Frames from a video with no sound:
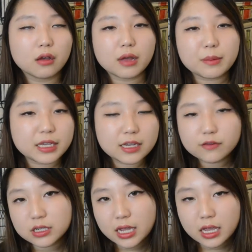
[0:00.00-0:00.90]
I mean give
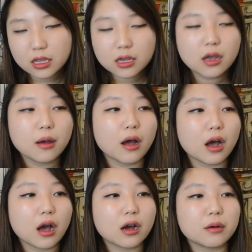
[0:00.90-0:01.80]
or take,
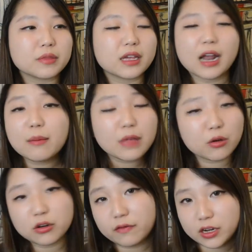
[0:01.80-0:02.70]
um, then I'm not
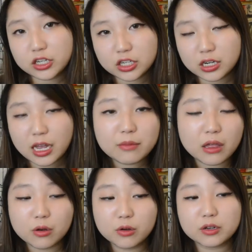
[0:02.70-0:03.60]
going to finish it. I'm
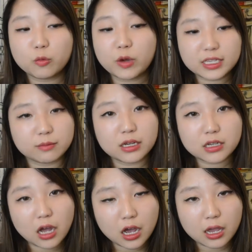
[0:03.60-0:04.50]
not going to waste my
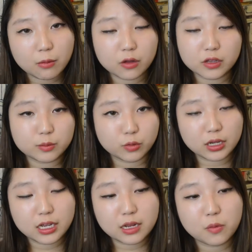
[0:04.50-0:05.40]
time on this book
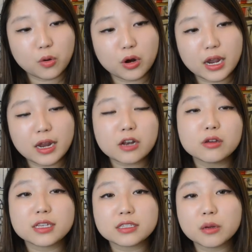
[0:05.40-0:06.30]
anymore. And I know
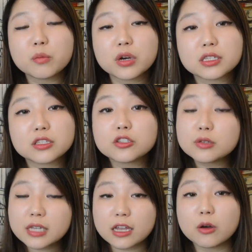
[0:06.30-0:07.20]
that some books do
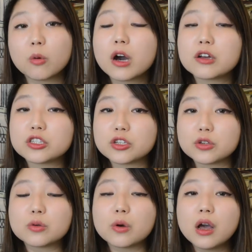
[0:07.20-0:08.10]
take a while
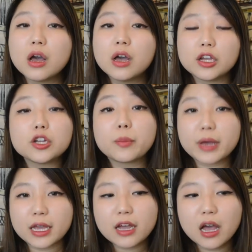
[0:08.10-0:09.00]
to, you know,
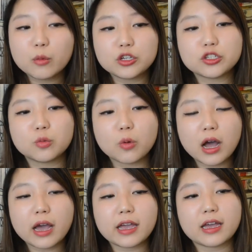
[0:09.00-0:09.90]
pick up, which is
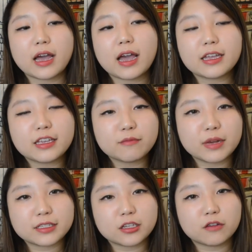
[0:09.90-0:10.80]
why I give
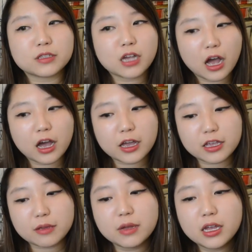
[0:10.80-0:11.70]
myself
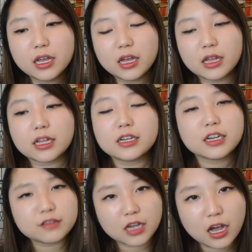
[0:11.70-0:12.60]
time like
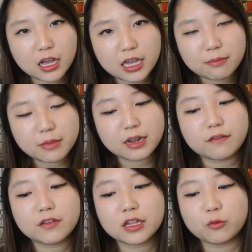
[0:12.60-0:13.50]
enough time and I
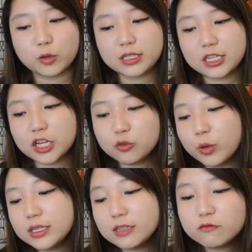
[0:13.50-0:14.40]
feel like once it,
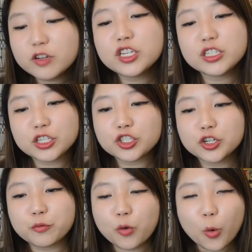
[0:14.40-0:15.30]
once it reaches a
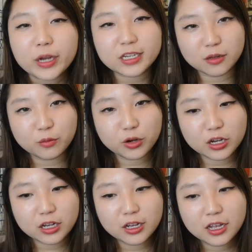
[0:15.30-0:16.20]
certain point in a
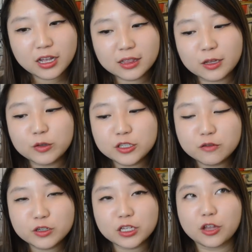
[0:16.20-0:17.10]
book like once you
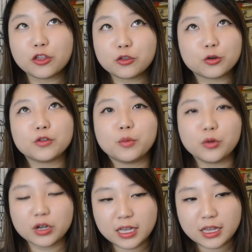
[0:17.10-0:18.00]
reach like a third of the
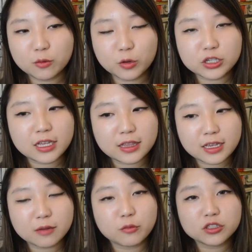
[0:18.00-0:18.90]
book in which I
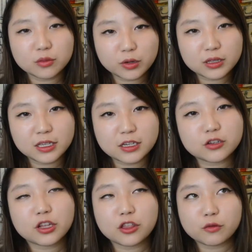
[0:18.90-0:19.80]
think most of the book these days
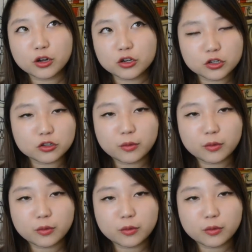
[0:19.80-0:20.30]
are like 300 so